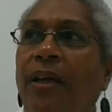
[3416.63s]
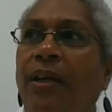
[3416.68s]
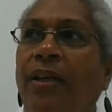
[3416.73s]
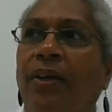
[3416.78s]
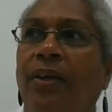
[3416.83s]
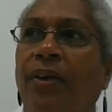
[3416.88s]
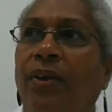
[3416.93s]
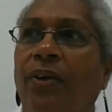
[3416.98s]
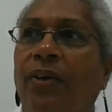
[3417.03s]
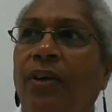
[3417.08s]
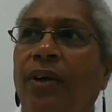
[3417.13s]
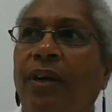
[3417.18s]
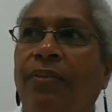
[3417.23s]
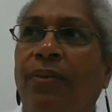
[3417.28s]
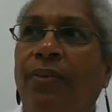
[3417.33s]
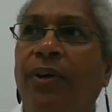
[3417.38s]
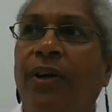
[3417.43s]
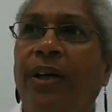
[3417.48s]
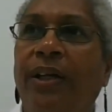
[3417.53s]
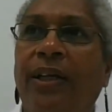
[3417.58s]

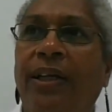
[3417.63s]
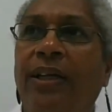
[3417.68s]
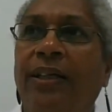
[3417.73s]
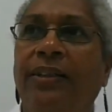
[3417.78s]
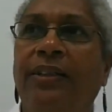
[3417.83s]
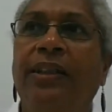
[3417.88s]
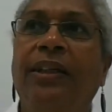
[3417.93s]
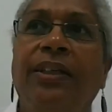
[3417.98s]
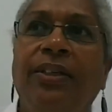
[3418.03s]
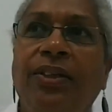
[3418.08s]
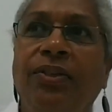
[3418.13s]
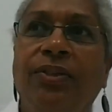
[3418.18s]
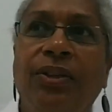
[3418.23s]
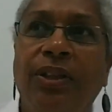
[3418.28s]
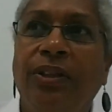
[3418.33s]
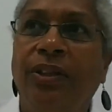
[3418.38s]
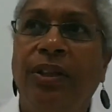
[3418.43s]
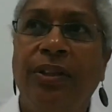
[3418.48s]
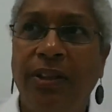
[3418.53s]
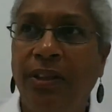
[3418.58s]
If we're going to
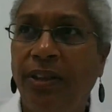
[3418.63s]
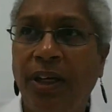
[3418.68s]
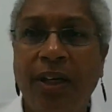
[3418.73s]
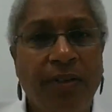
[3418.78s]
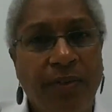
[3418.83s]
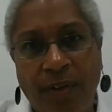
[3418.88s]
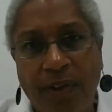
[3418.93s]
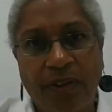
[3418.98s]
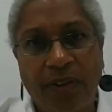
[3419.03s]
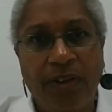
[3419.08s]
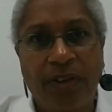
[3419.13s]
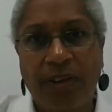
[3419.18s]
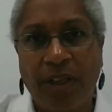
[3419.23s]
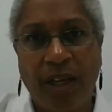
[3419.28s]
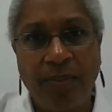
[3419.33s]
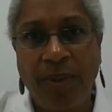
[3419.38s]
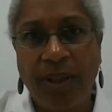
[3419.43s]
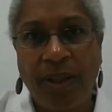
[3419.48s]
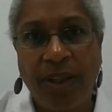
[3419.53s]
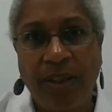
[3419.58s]
continue, the young folks
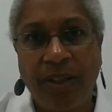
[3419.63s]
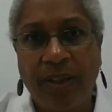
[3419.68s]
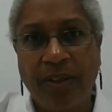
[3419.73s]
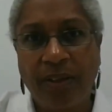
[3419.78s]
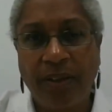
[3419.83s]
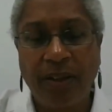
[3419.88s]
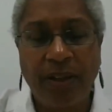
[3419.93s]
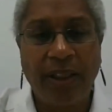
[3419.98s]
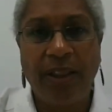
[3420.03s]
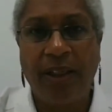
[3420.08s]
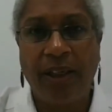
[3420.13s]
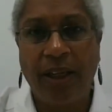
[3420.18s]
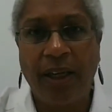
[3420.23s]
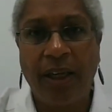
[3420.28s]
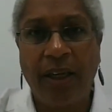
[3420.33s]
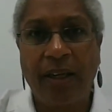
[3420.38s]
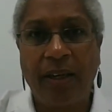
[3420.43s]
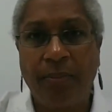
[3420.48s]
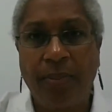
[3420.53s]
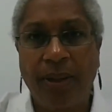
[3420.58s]
coming in and looking
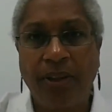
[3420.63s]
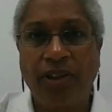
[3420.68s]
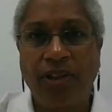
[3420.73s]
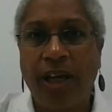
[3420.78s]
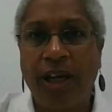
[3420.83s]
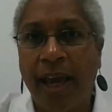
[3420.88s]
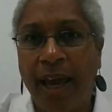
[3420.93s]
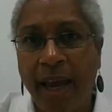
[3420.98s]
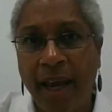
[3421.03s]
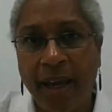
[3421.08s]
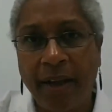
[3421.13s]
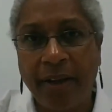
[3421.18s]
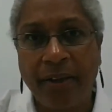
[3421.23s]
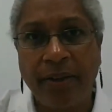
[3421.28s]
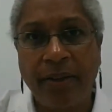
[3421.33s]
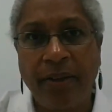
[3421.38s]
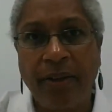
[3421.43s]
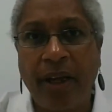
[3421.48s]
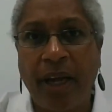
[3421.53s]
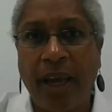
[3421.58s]
at a bunch of
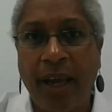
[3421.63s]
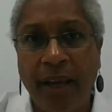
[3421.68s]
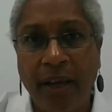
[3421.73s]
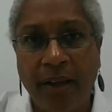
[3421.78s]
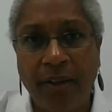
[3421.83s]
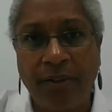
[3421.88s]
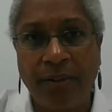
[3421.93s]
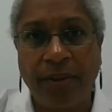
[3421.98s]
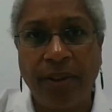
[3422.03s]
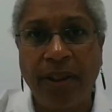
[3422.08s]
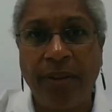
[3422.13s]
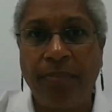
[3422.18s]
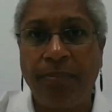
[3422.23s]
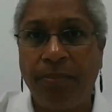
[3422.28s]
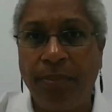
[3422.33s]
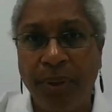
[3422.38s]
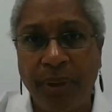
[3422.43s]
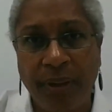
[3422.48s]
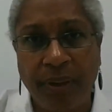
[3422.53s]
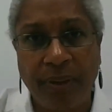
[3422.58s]
haggard, angry,
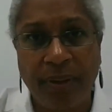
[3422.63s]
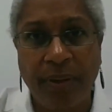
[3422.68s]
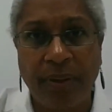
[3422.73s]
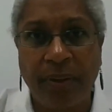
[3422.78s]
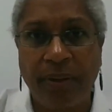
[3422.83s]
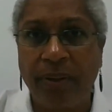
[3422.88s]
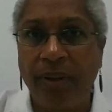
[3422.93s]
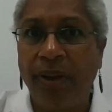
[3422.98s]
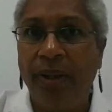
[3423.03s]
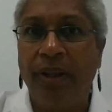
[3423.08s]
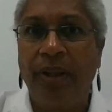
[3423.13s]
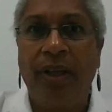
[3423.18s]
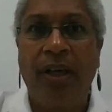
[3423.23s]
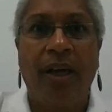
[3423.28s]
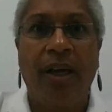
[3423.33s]
bitter